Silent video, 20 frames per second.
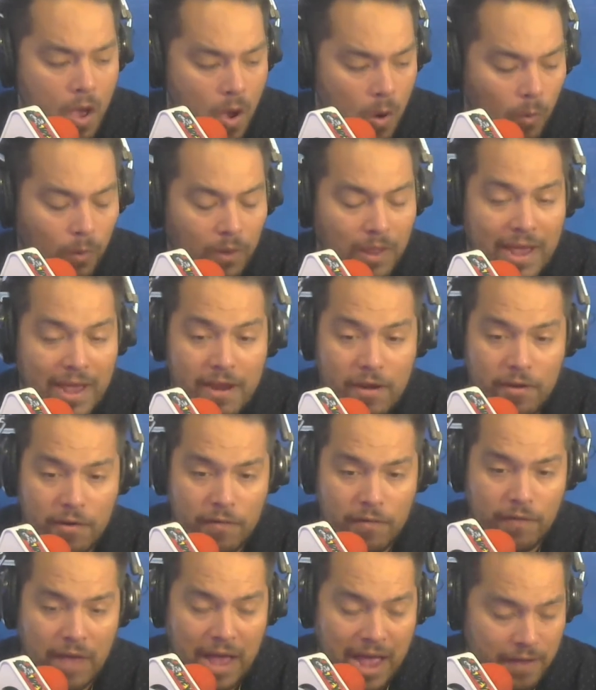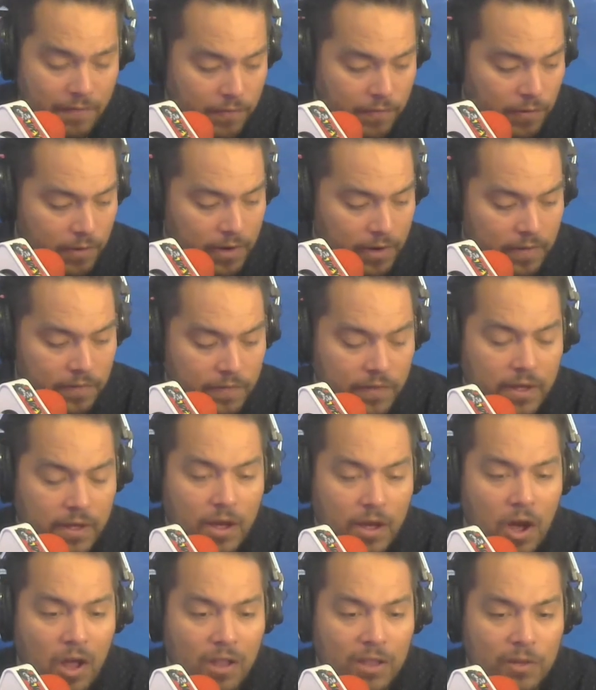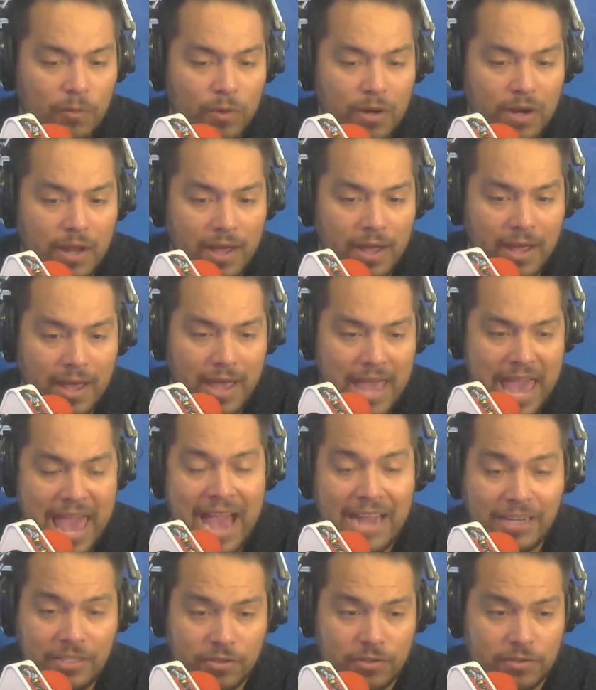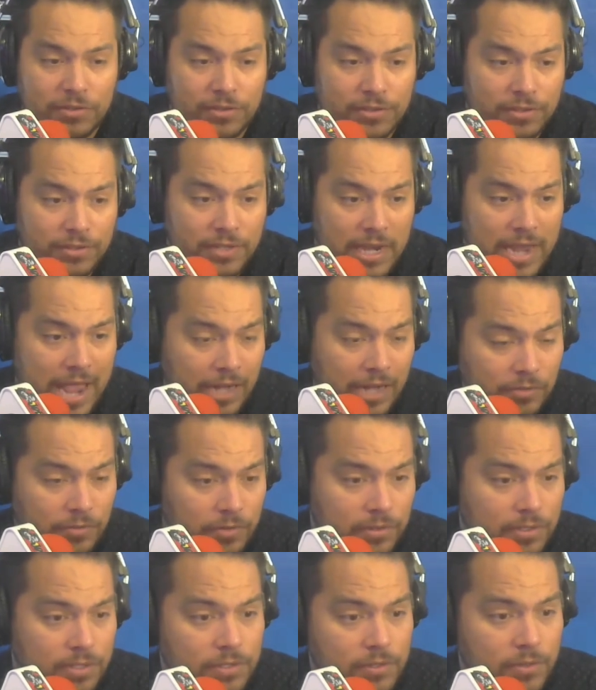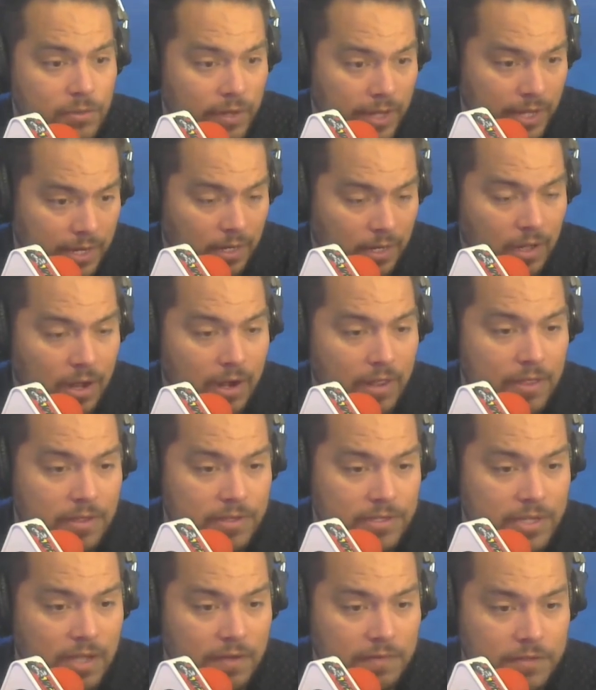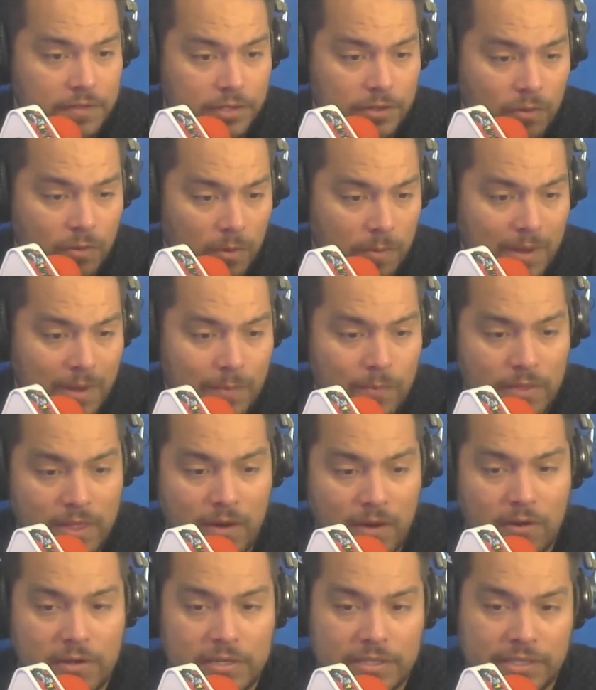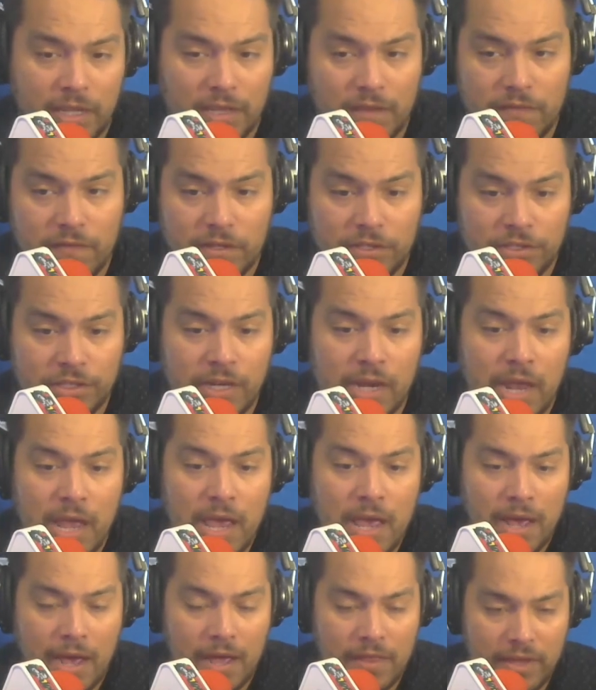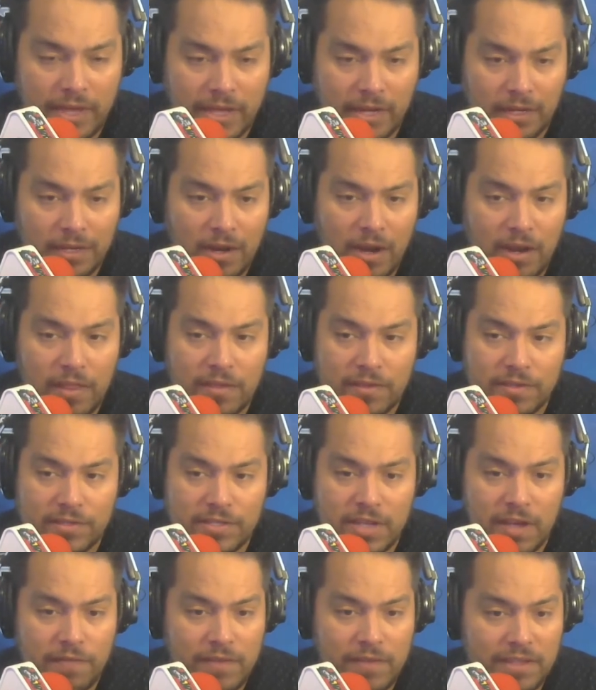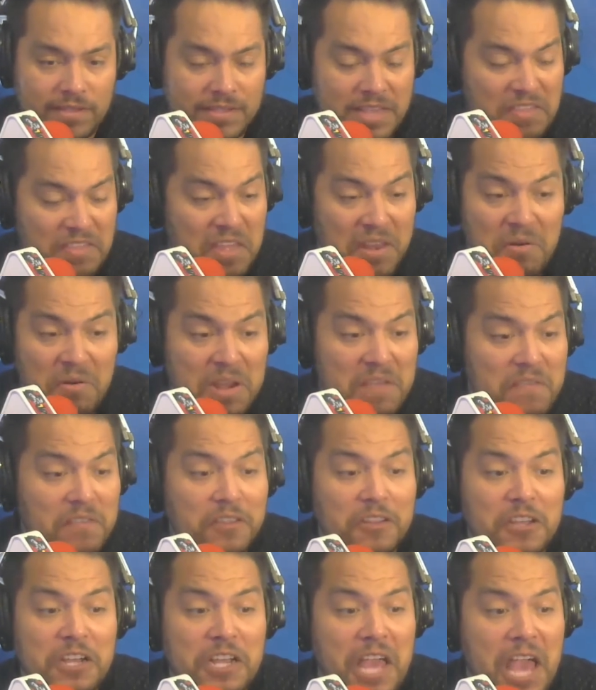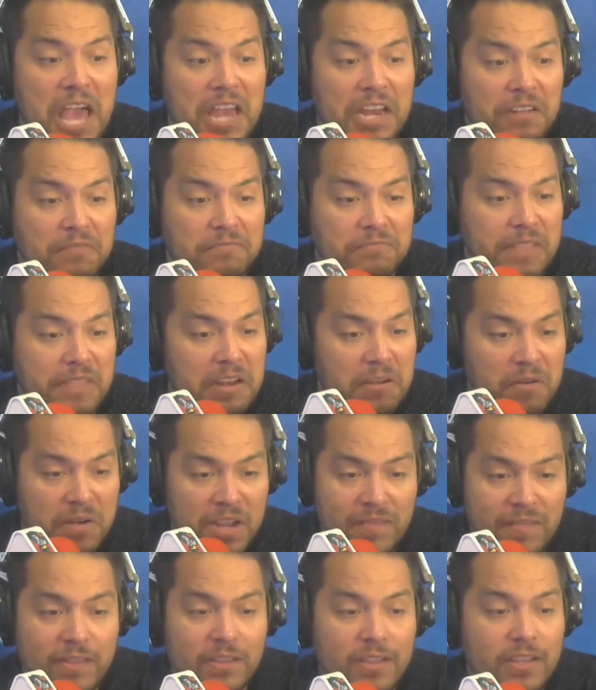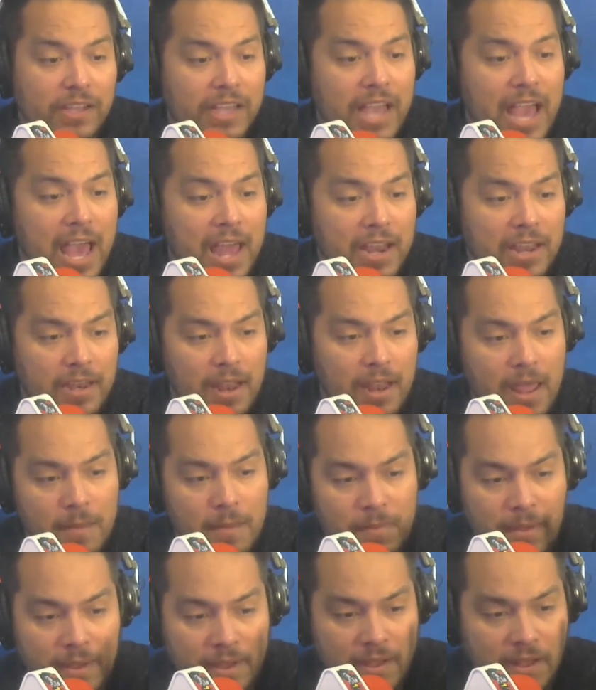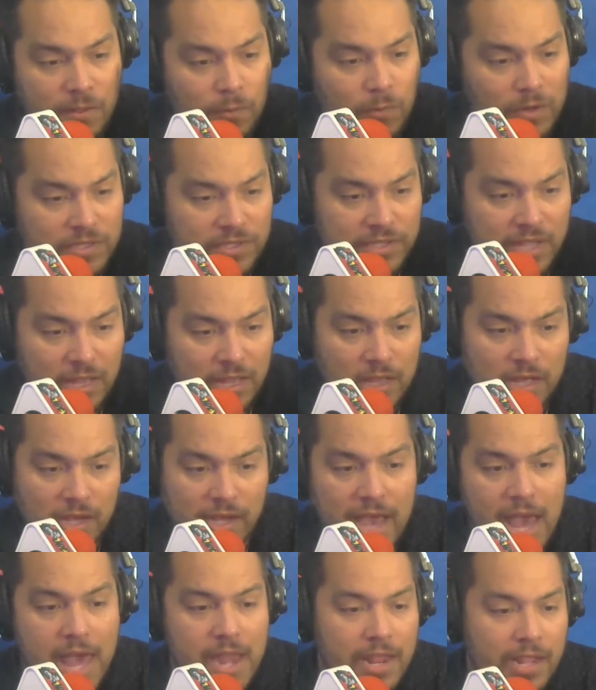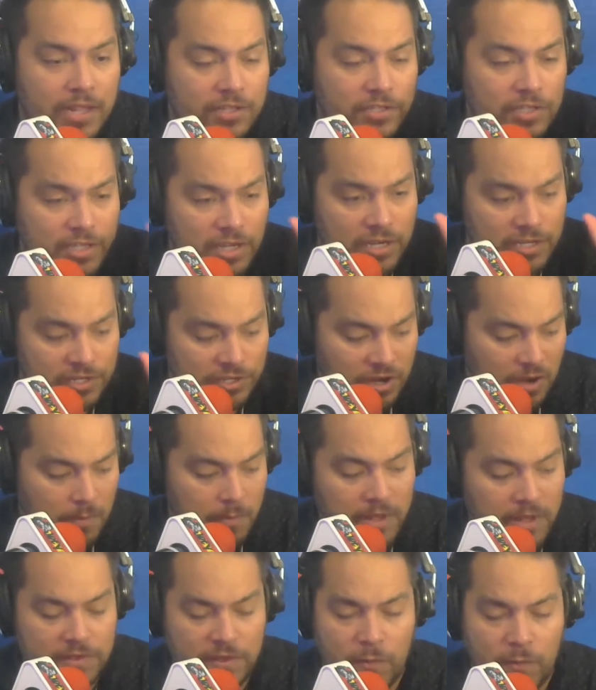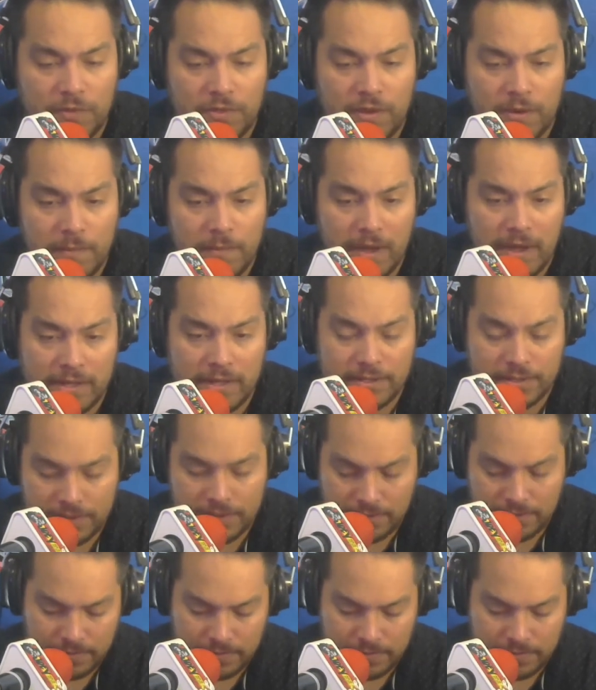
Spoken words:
Well, I've heard of Hollywood actors and actresses who get a lot of this stuff too, or people that are on television. They get a lot of this stuff. They say they don't even look at it. They don't even look at it because once they look at it, it's just going to start messing with their minds.